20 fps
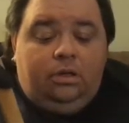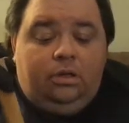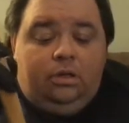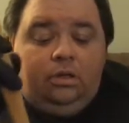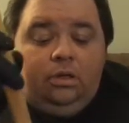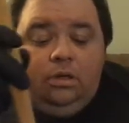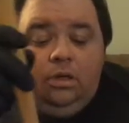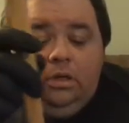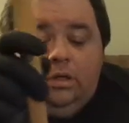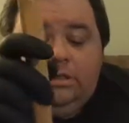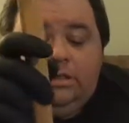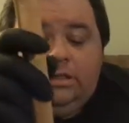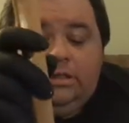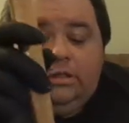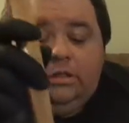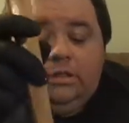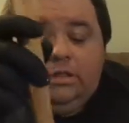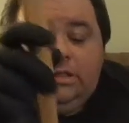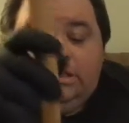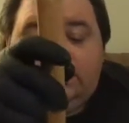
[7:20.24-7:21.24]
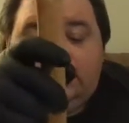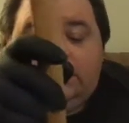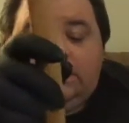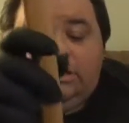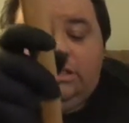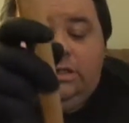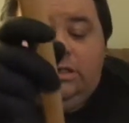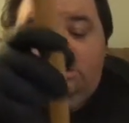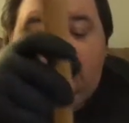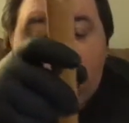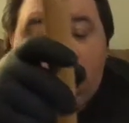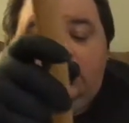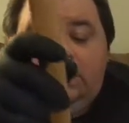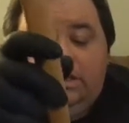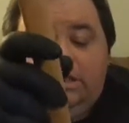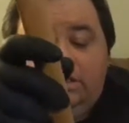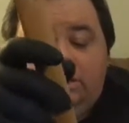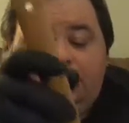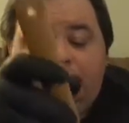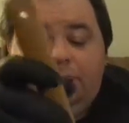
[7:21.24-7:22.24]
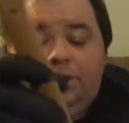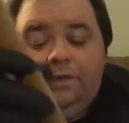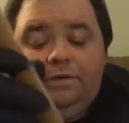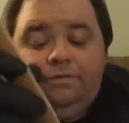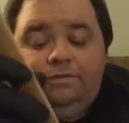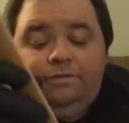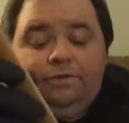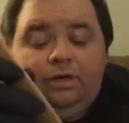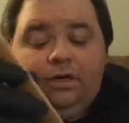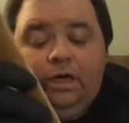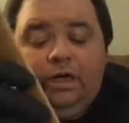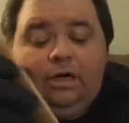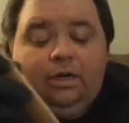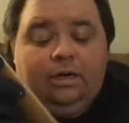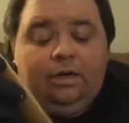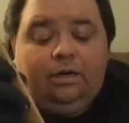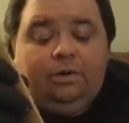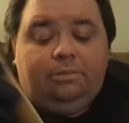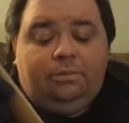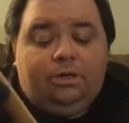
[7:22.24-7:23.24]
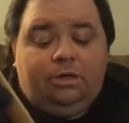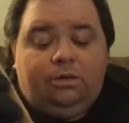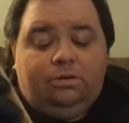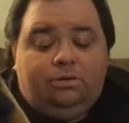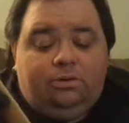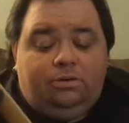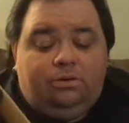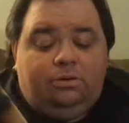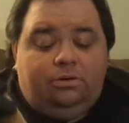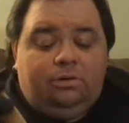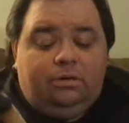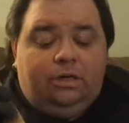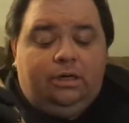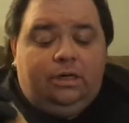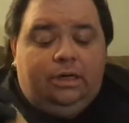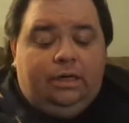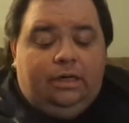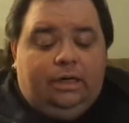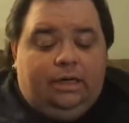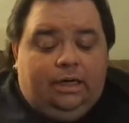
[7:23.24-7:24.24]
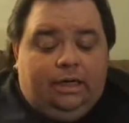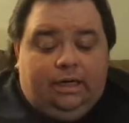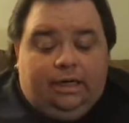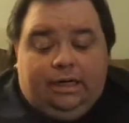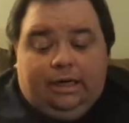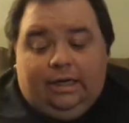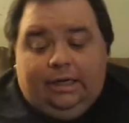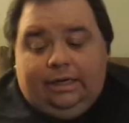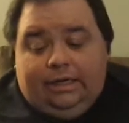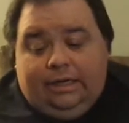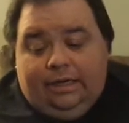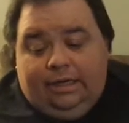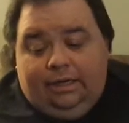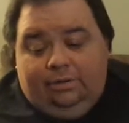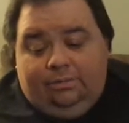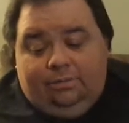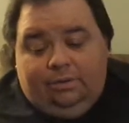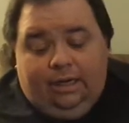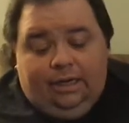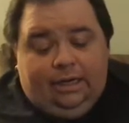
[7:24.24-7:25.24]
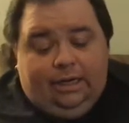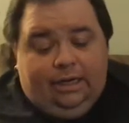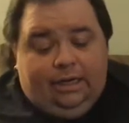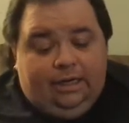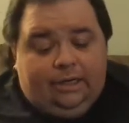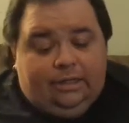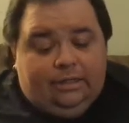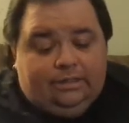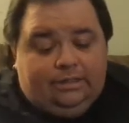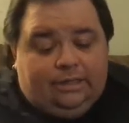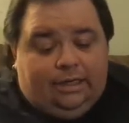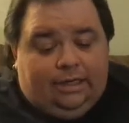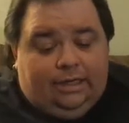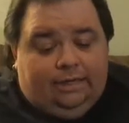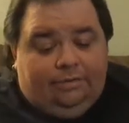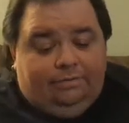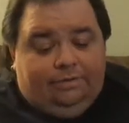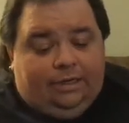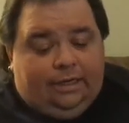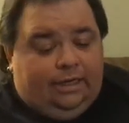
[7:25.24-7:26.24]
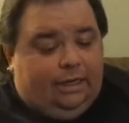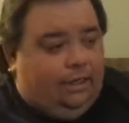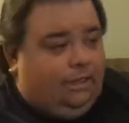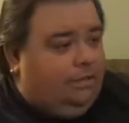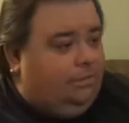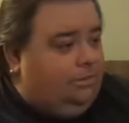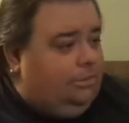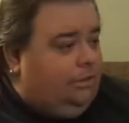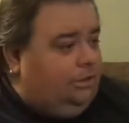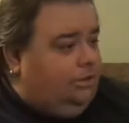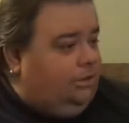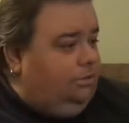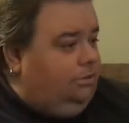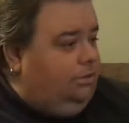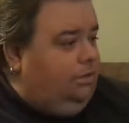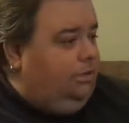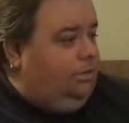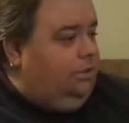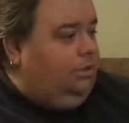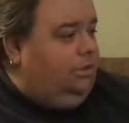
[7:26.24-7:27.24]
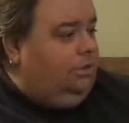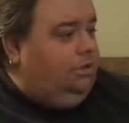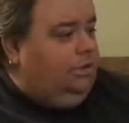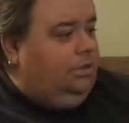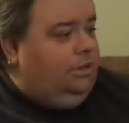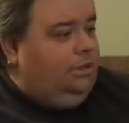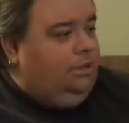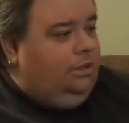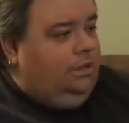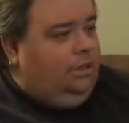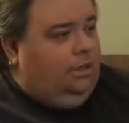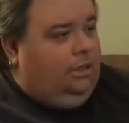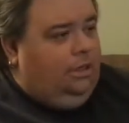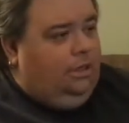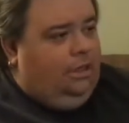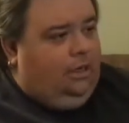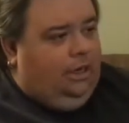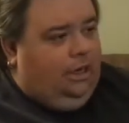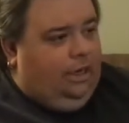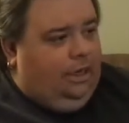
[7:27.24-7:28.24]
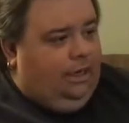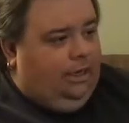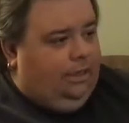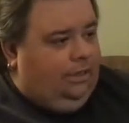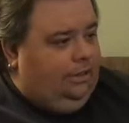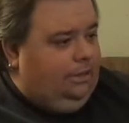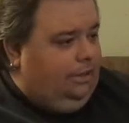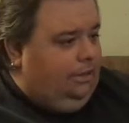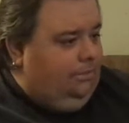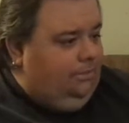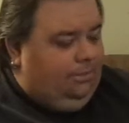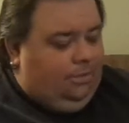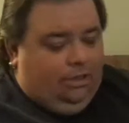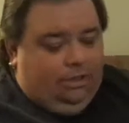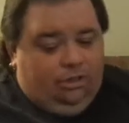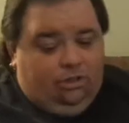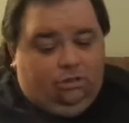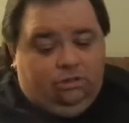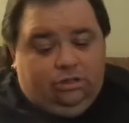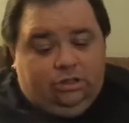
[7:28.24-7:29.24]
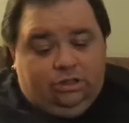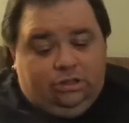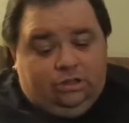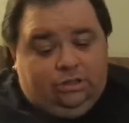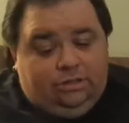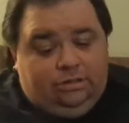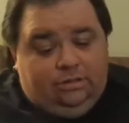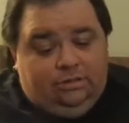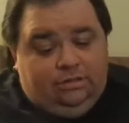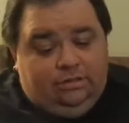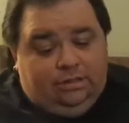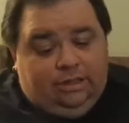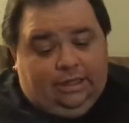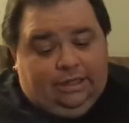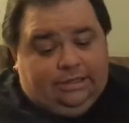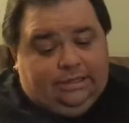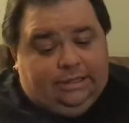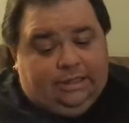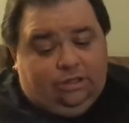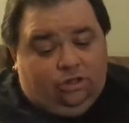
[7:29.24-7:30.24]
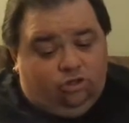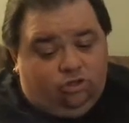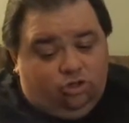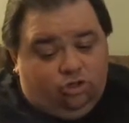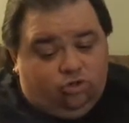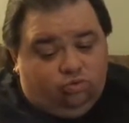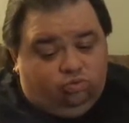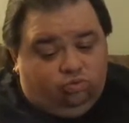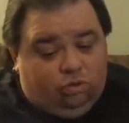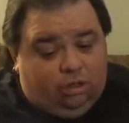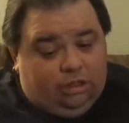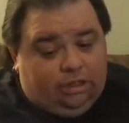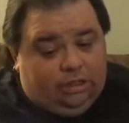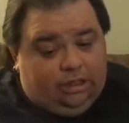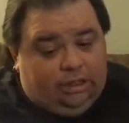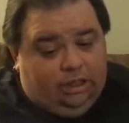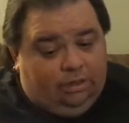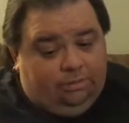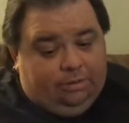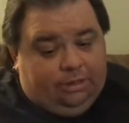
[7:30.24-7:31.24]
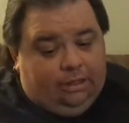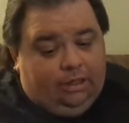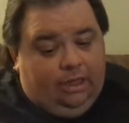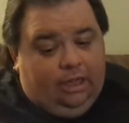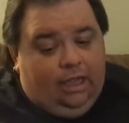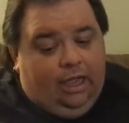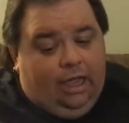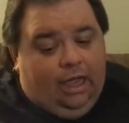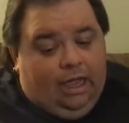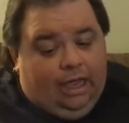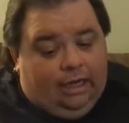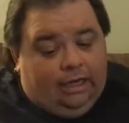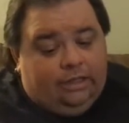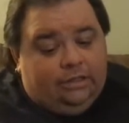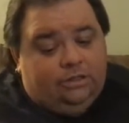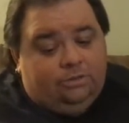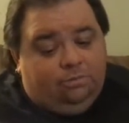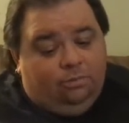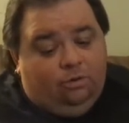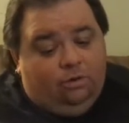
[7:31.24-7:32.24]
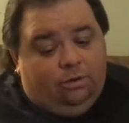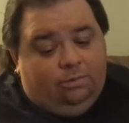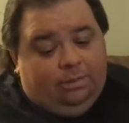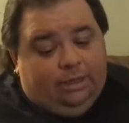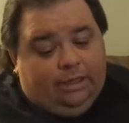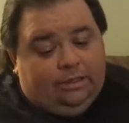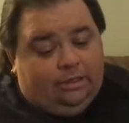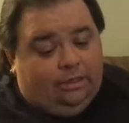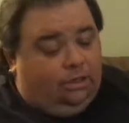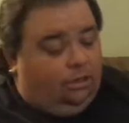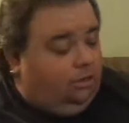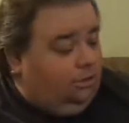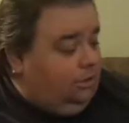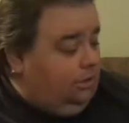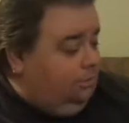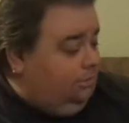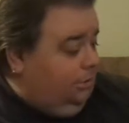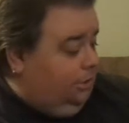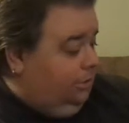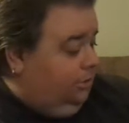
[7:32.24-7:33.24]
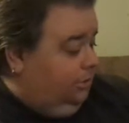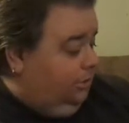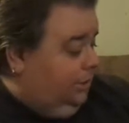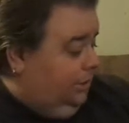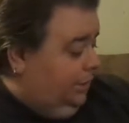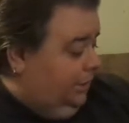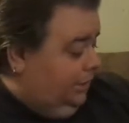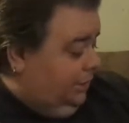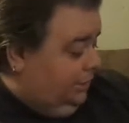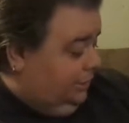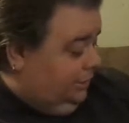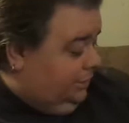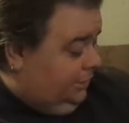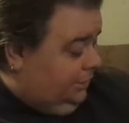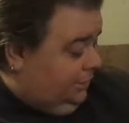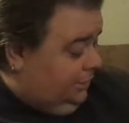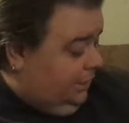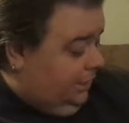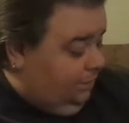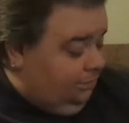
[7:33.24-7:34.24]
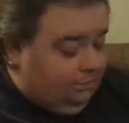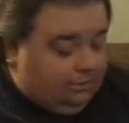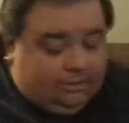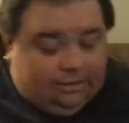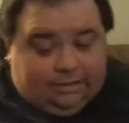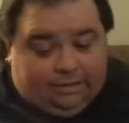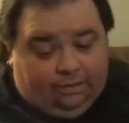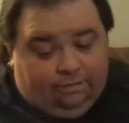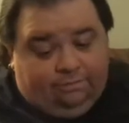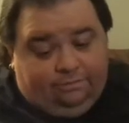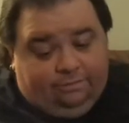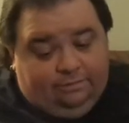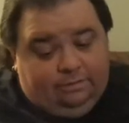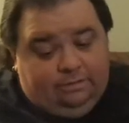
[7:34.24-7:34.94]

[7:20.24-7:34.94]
Because it's just going to be phenomenal. And I can't wait because I haven't had them in so long. And they're just, like I said, they're just really yummy. And it's more about the garlic butter than it is the snail itself.